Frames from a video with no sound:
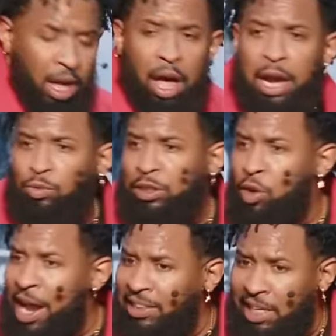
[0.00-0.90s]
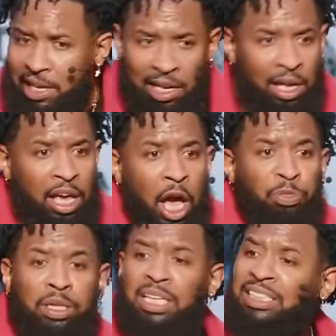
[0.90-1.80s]
Here's what's crazy
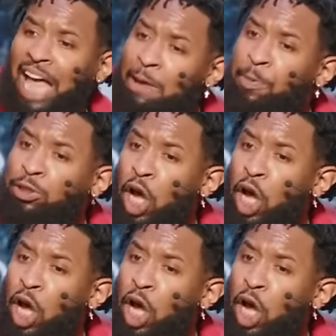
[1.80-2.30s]
the disciples